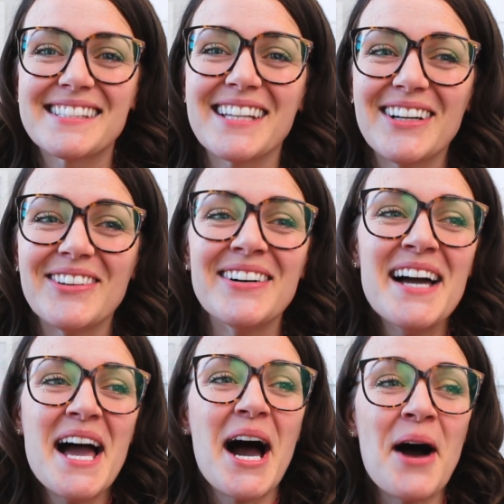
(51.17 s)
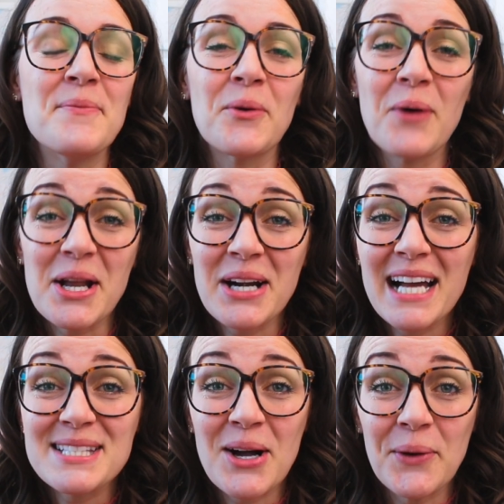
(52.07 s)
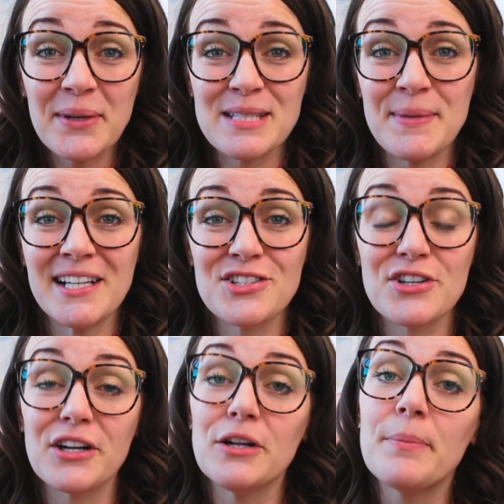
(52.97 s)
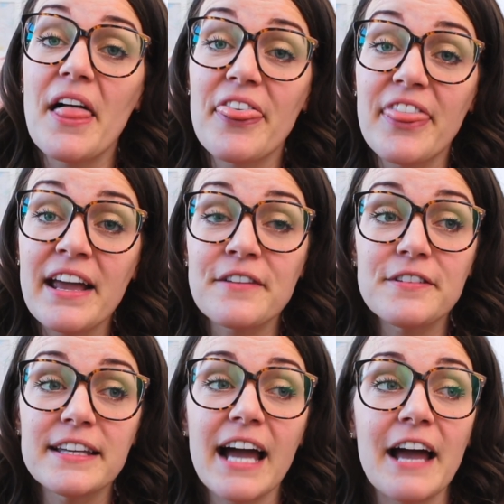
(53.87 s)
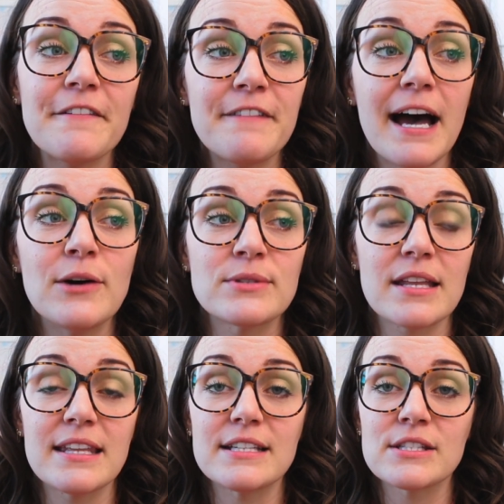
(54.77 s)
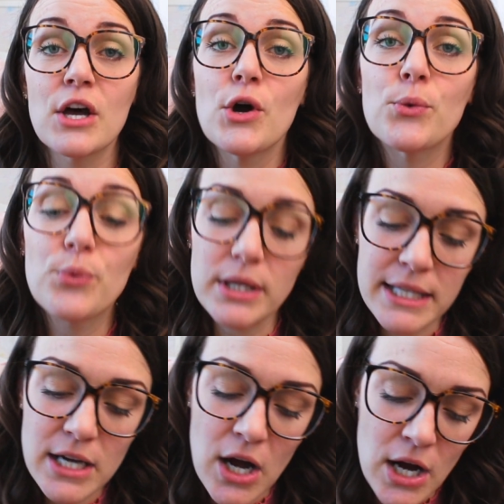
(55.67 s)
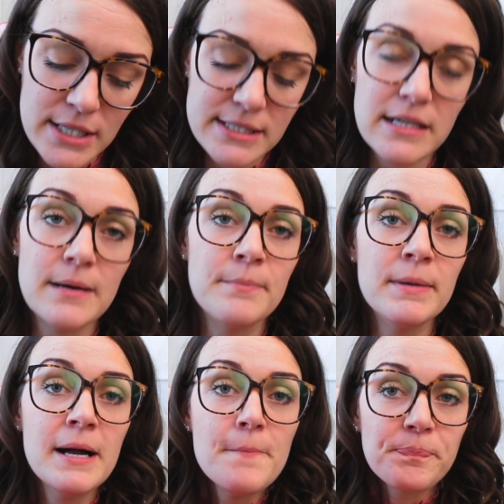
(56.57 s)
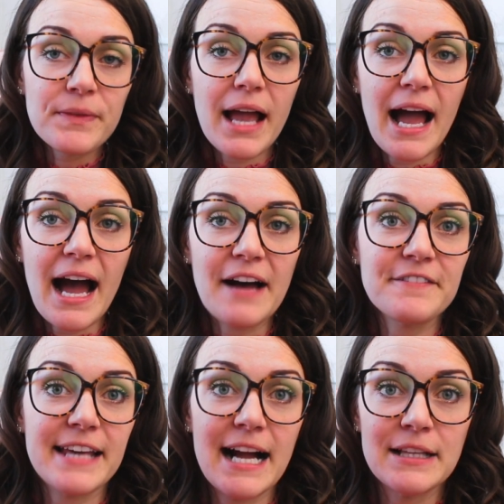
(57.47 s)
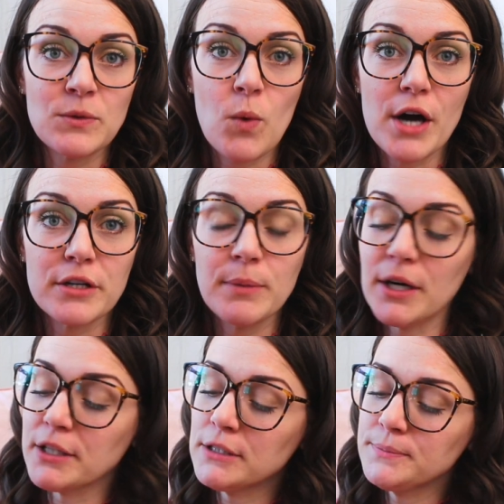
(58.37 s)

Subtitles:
So water has always been a struggle, but thankfully I found this really awesome half-gallon water bottle.